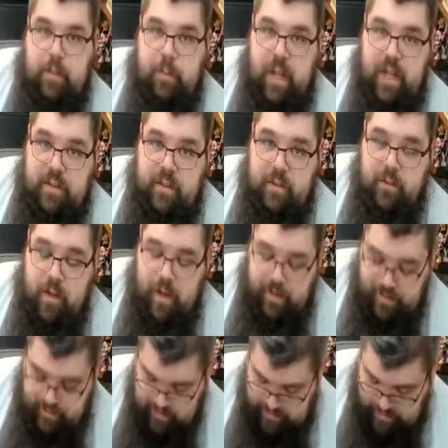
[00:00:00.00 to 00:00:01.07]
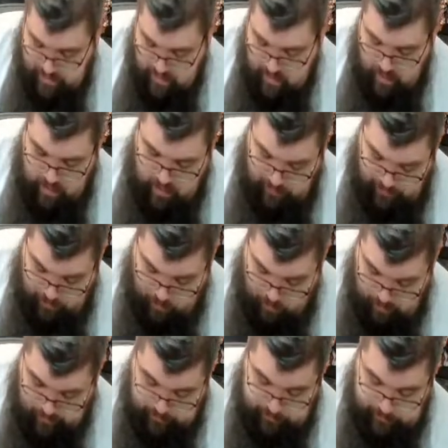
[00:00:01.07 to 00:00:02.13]
plastic visors
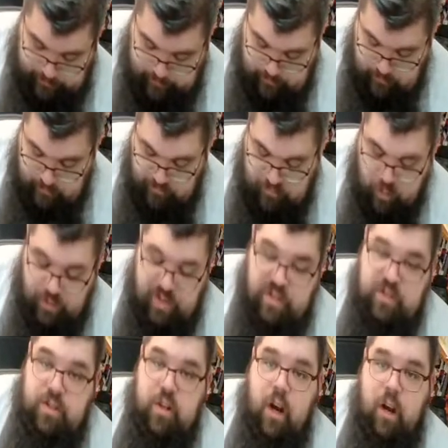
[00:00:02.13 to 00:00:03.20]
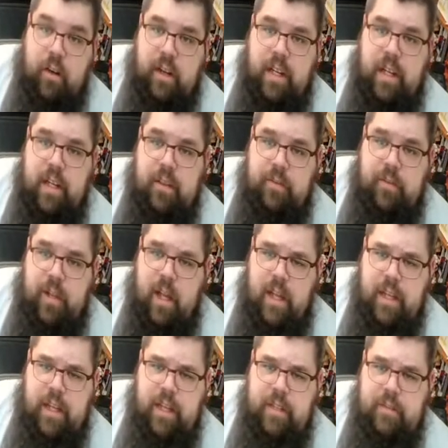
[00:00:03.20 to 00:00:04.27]
for the Drukari
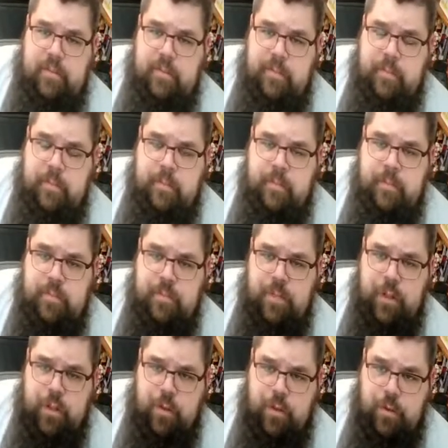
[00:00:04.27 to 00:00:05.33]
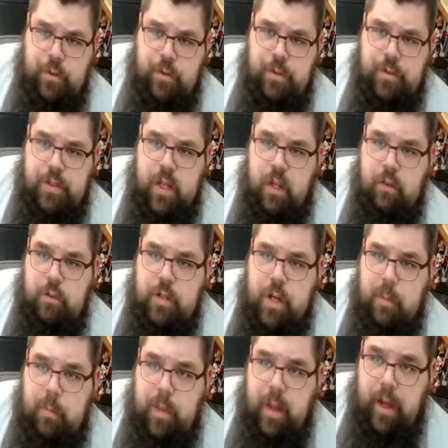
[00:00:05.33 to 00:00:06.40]
flying little scuttle
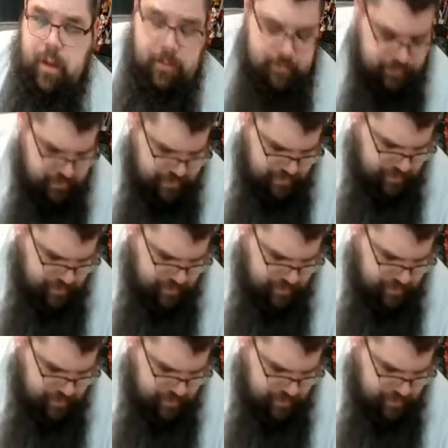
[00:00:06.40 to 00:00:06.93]
ship thing, which is